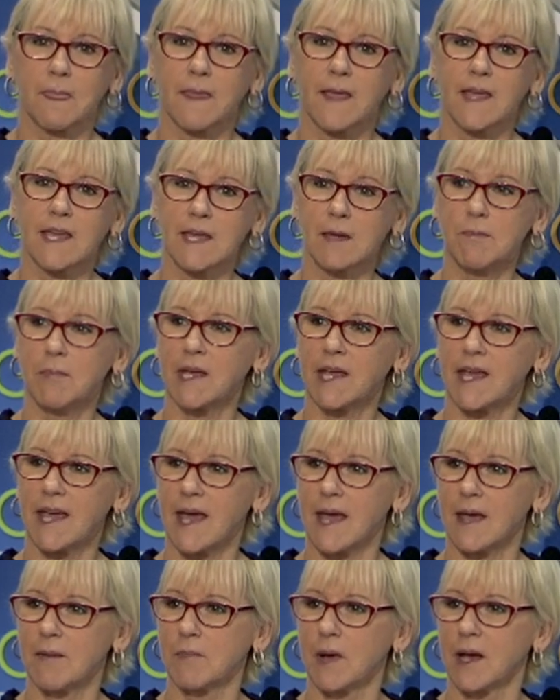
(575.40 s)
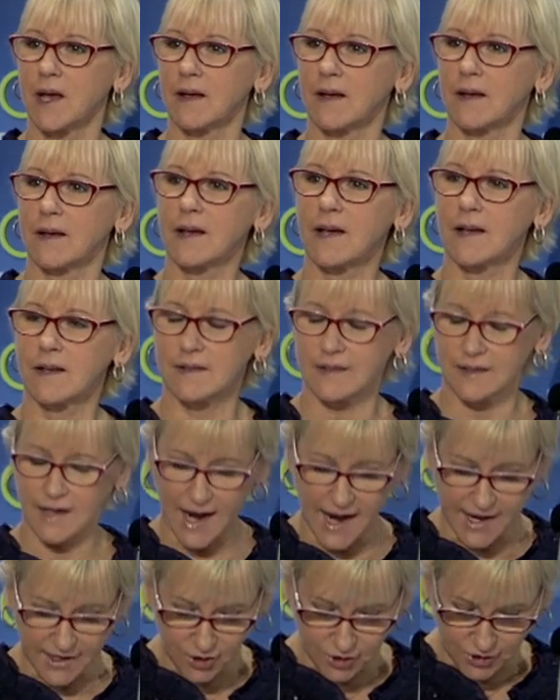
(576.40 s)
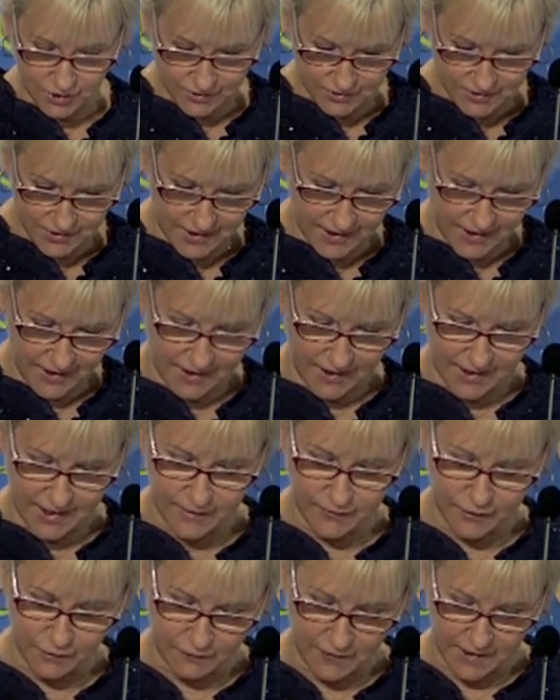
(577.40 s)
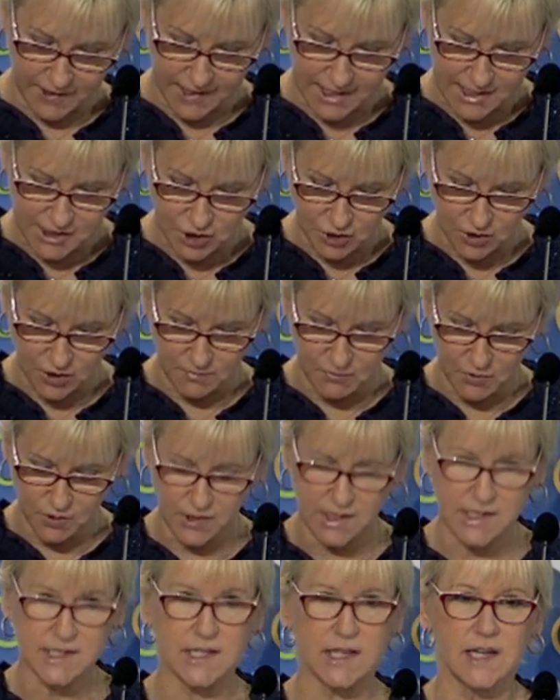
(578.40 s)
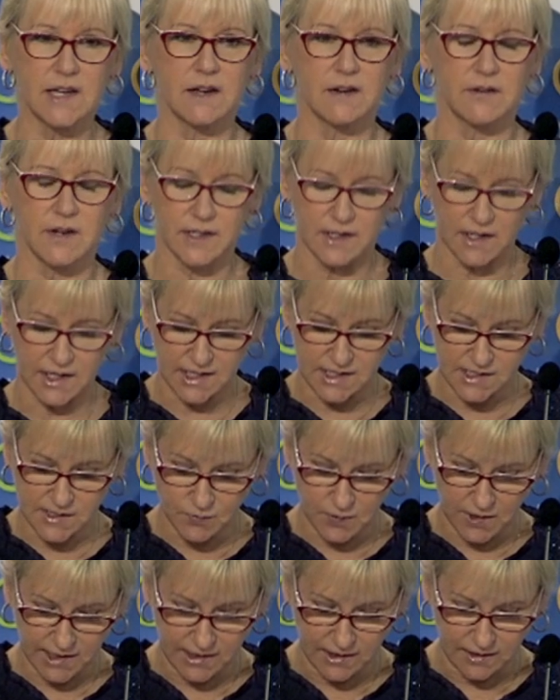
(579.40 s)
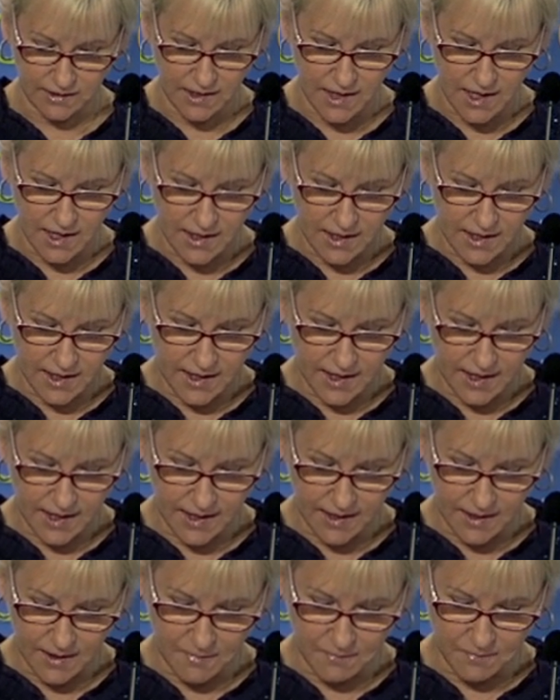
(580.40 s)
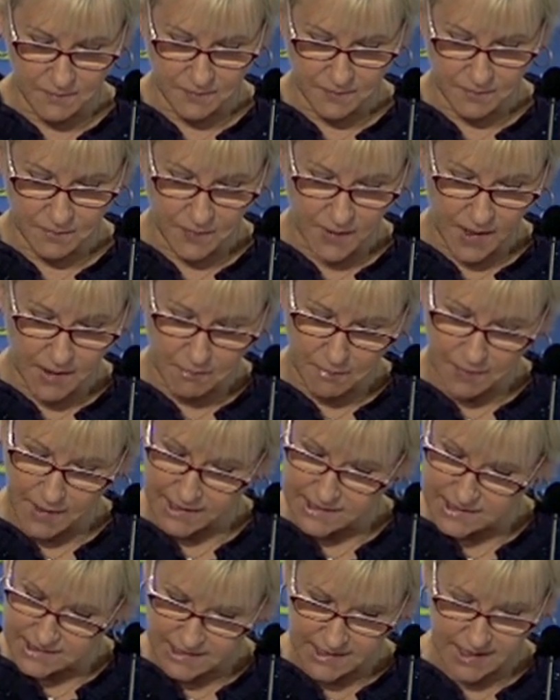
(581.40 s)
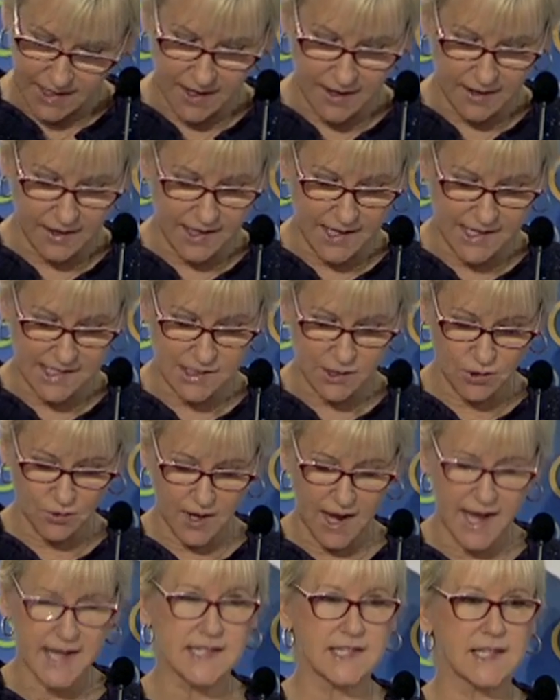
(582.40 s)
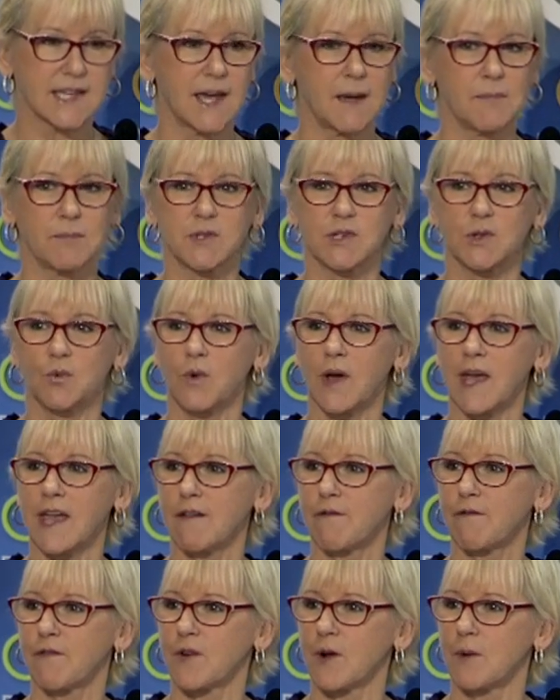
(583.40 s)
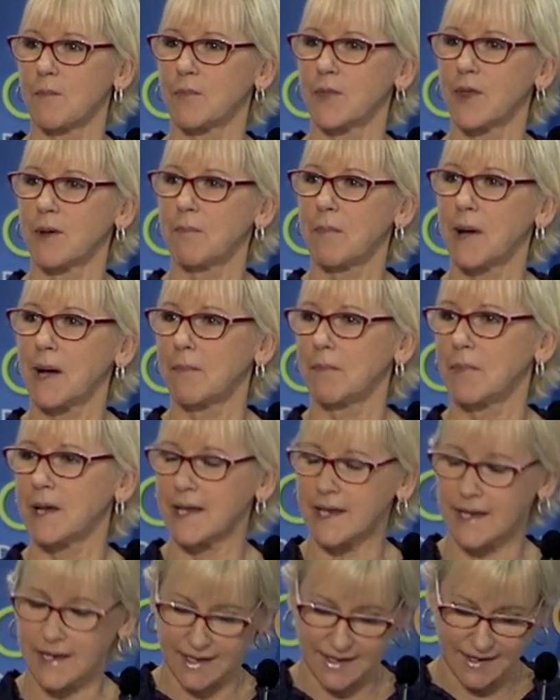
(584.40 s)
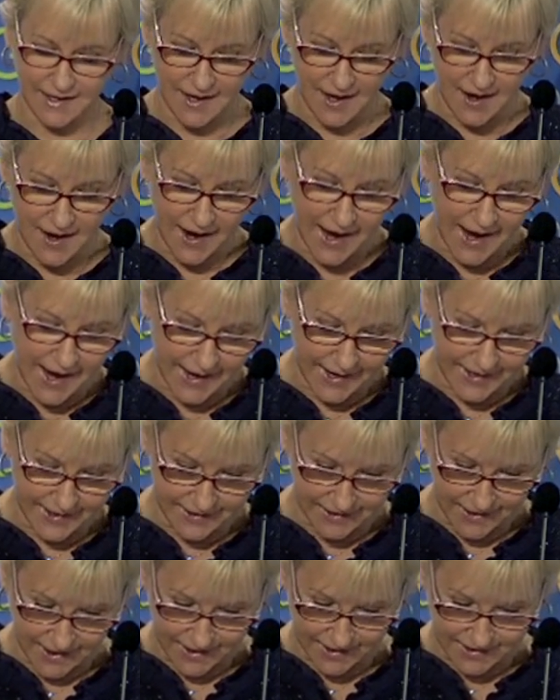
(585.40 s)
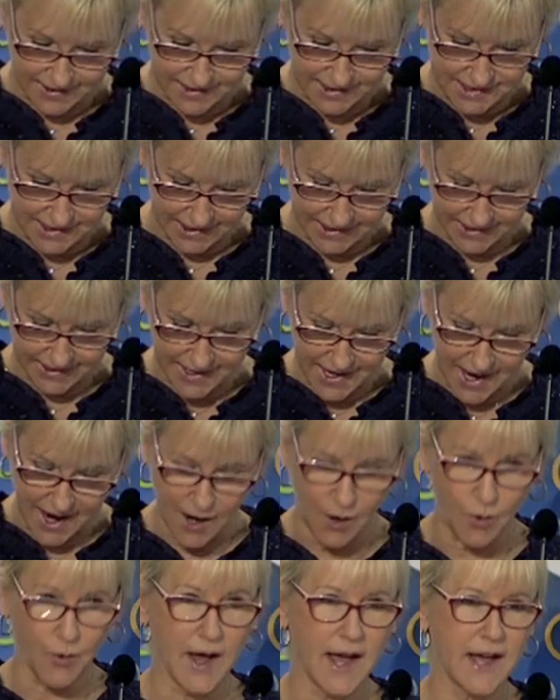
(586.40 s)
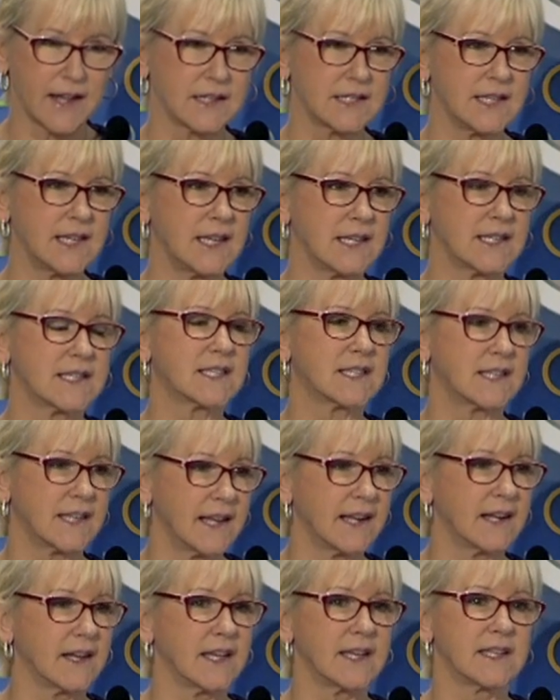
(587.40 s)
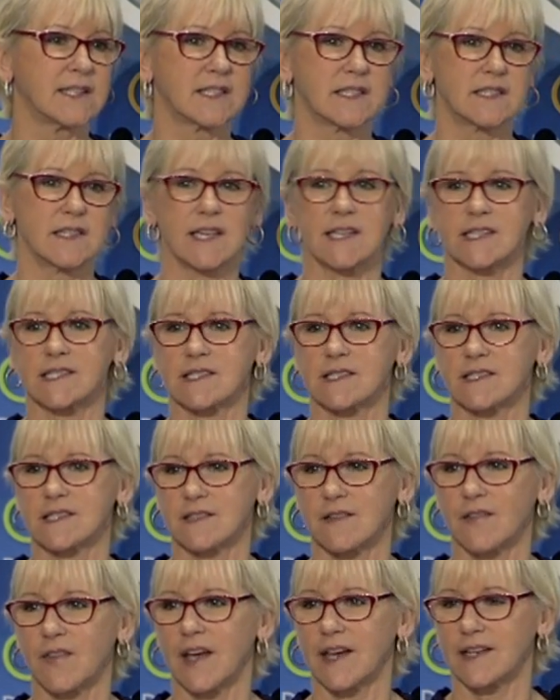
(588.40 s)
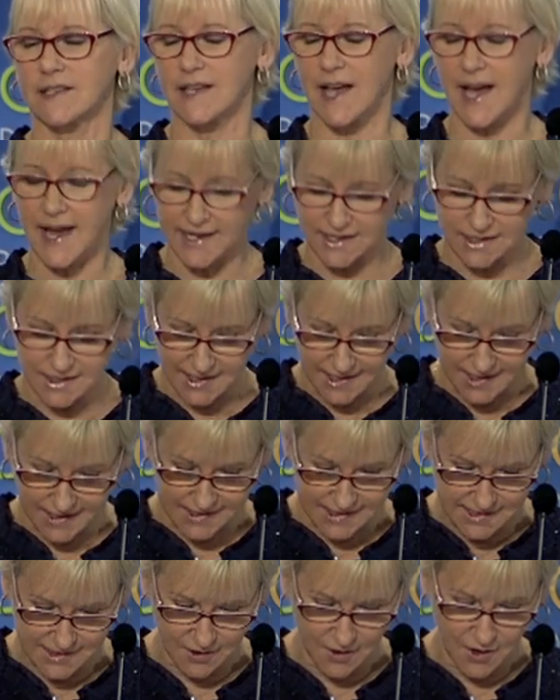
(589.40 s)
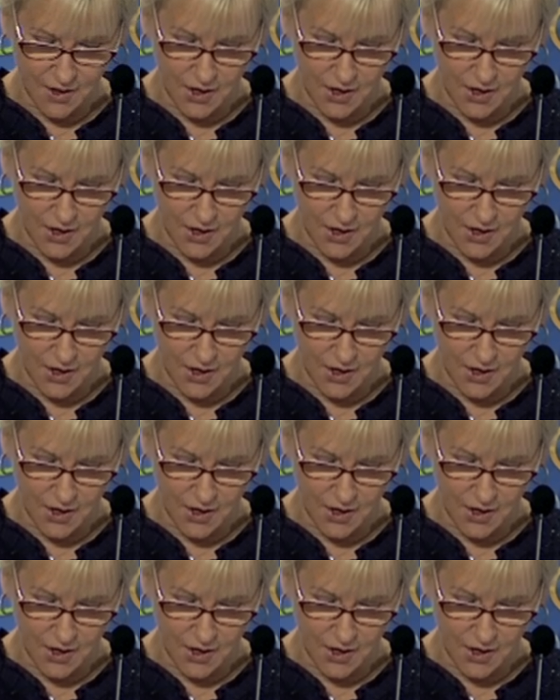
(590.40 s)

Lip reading: He became an icon in the financial community here in Sweden, but Laszlo has kept away from the public eye until now, and he still insists that ideas